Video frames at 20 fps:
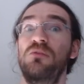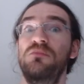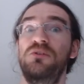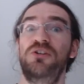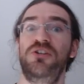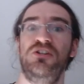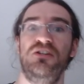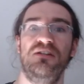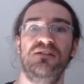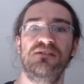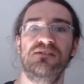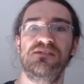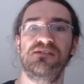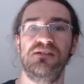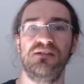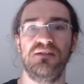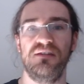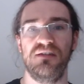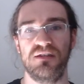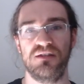machines
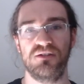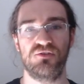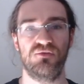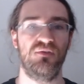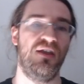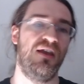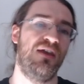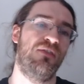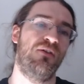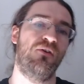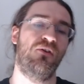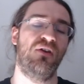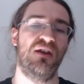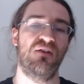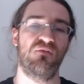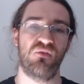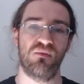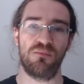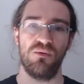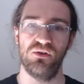singing together
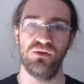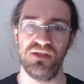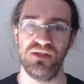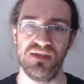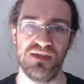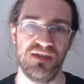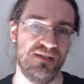every morning,